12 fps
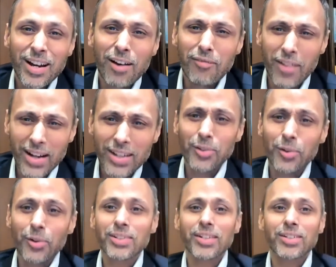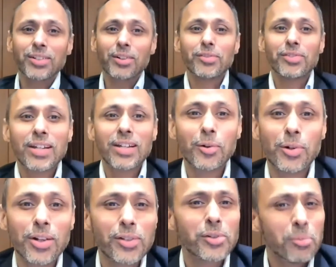a wide cross-section of
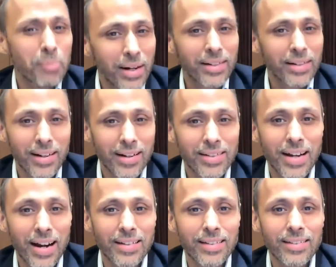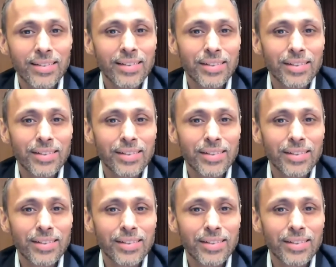stakeholders to better understand